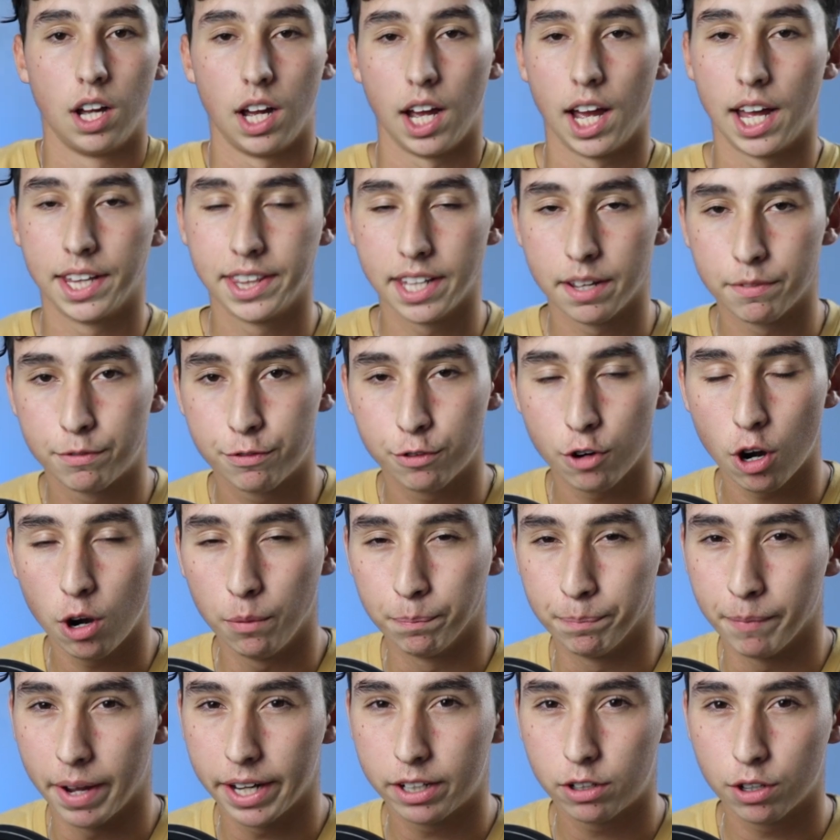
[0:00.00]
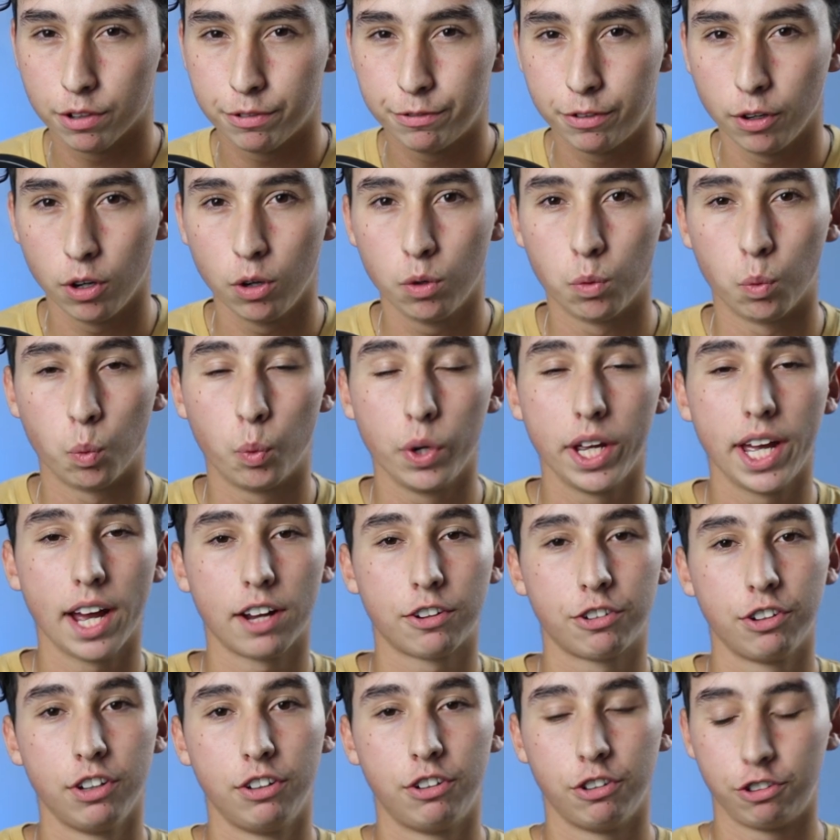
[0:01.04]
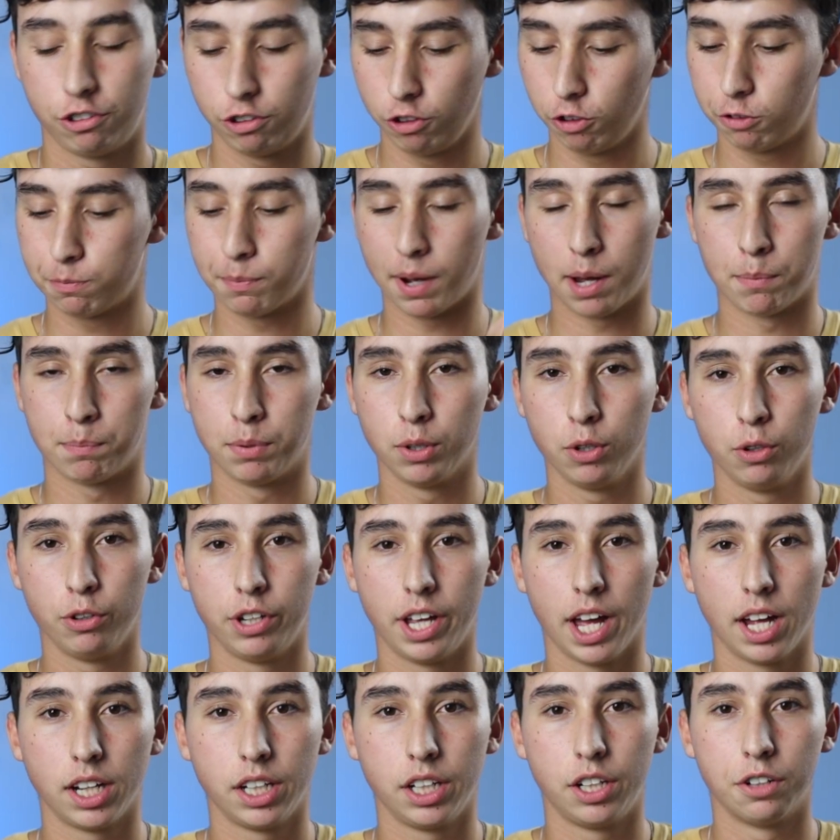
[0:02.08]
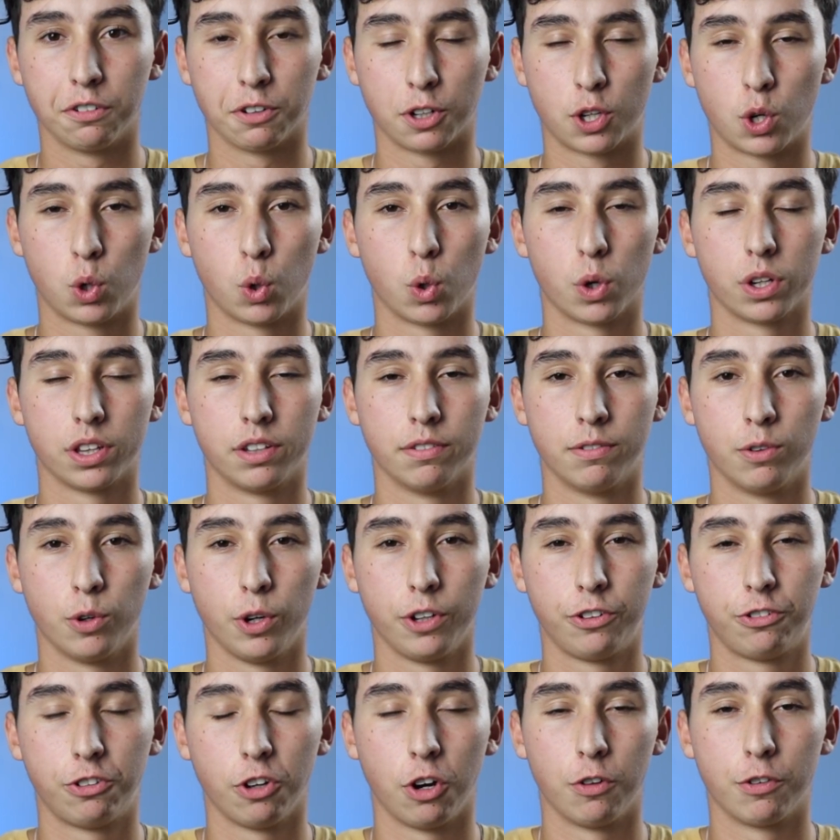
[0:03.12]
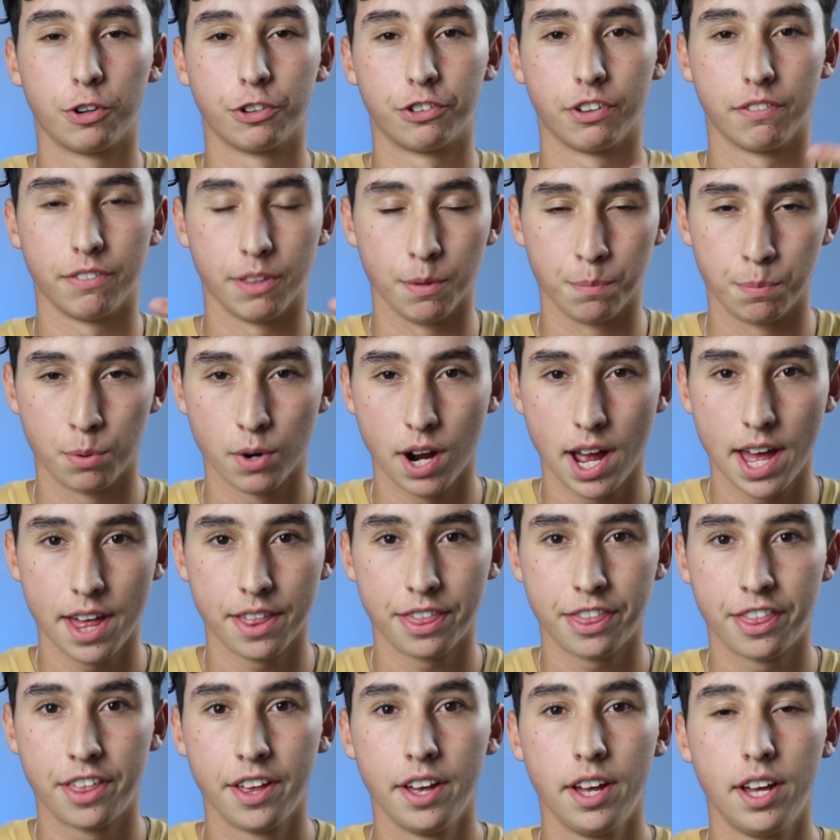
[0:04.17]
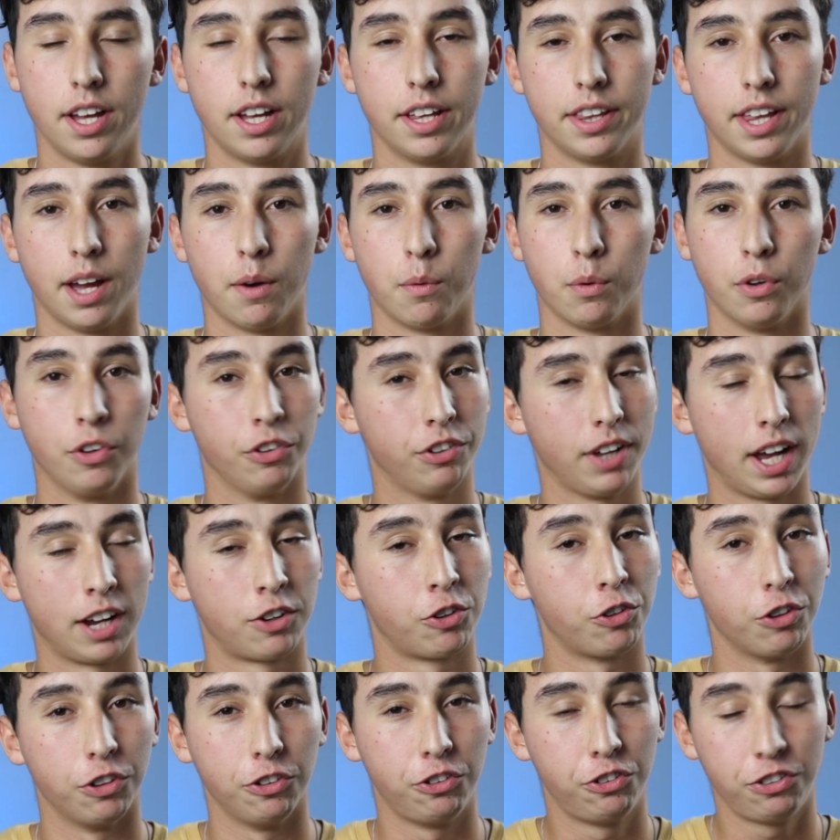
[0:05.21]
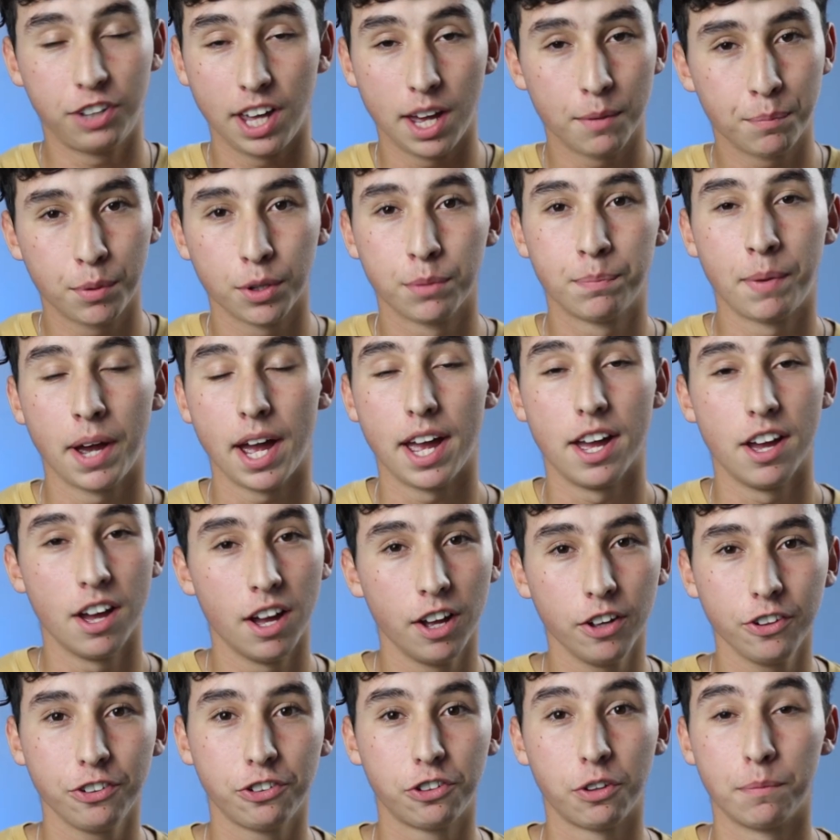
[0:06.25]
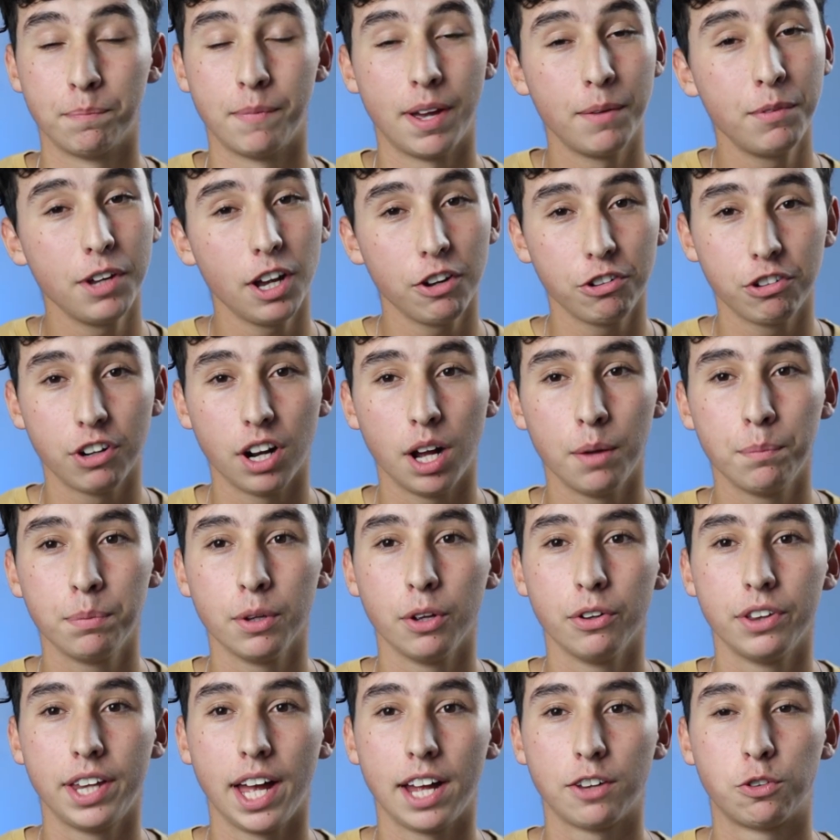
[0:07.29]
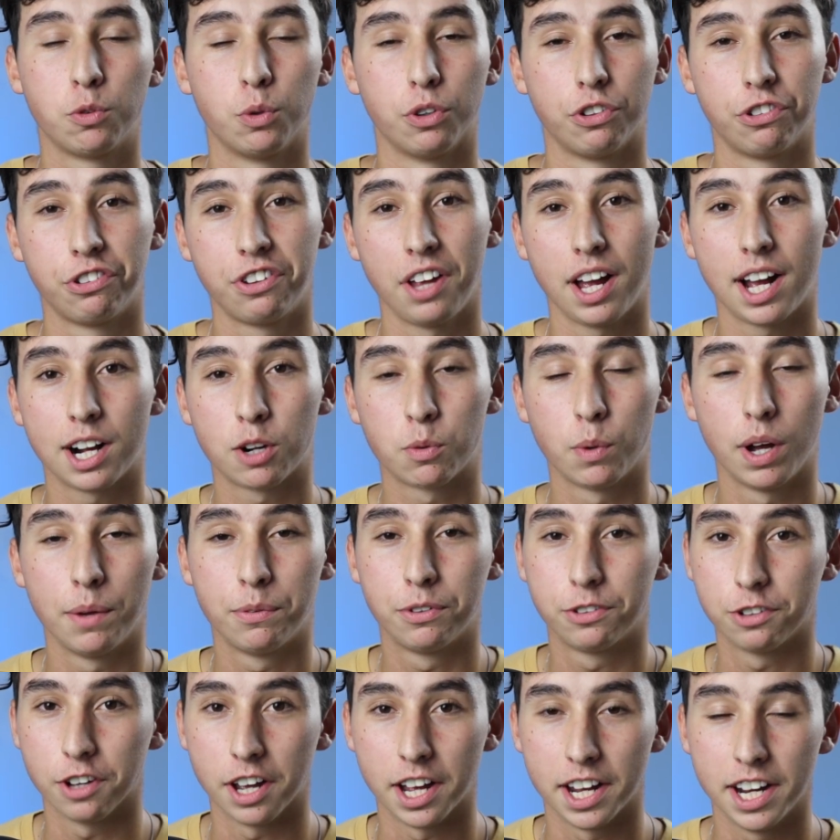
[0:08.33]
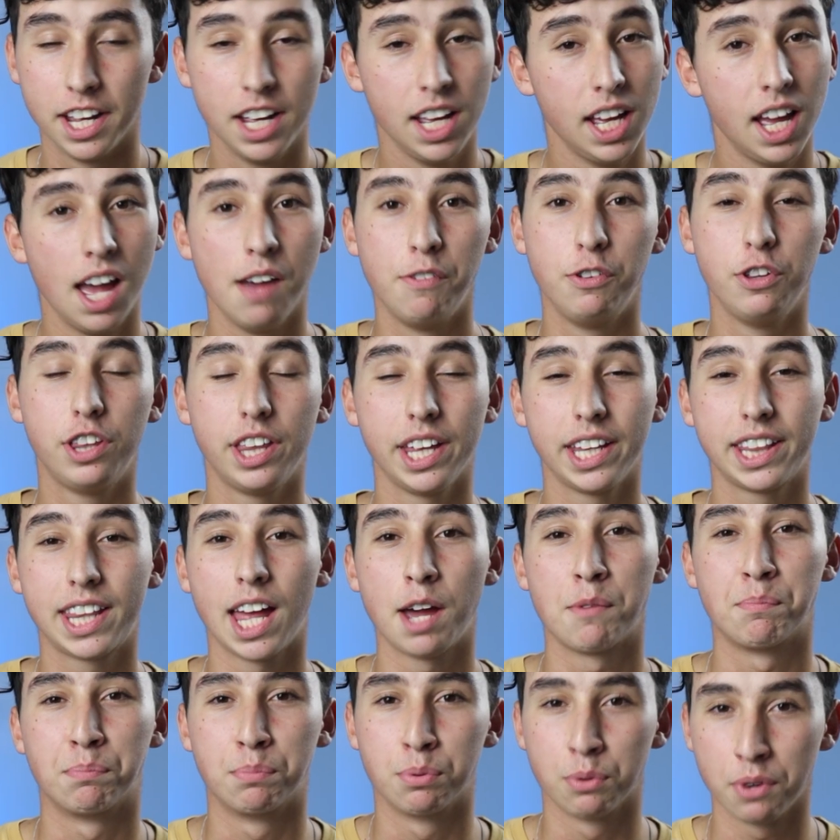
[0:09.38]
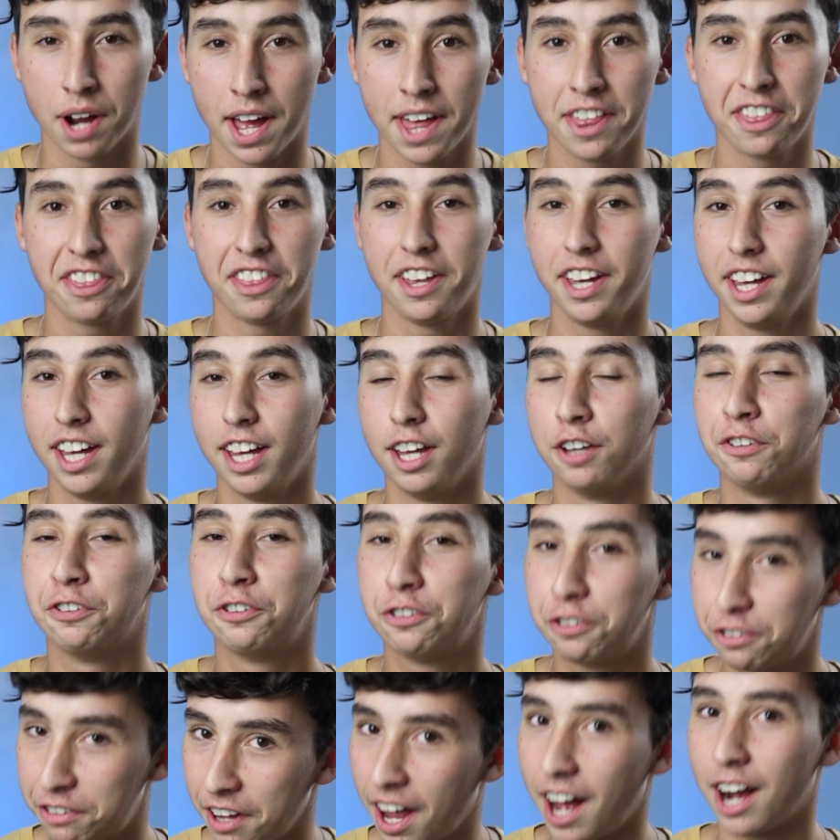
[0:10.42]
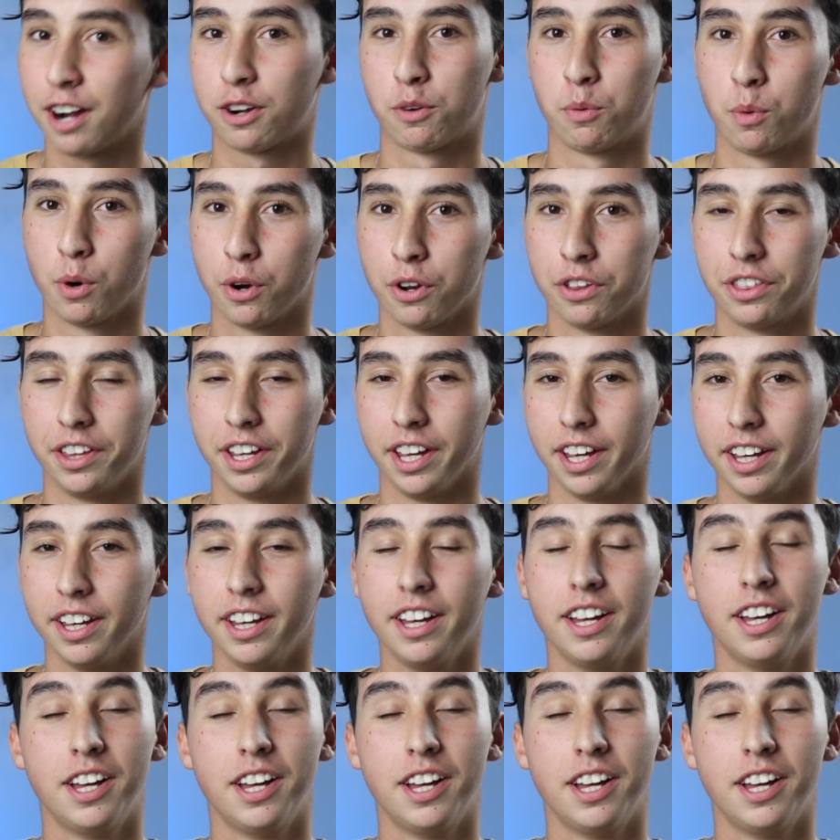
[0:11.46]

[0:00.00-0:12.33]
And then for our microphone, we actually just used my Blue Yeti to record the voiceovers of the breath. That was actually sampled by us. Maybe I should upload that to a stock website if you think that breath is stock worthy.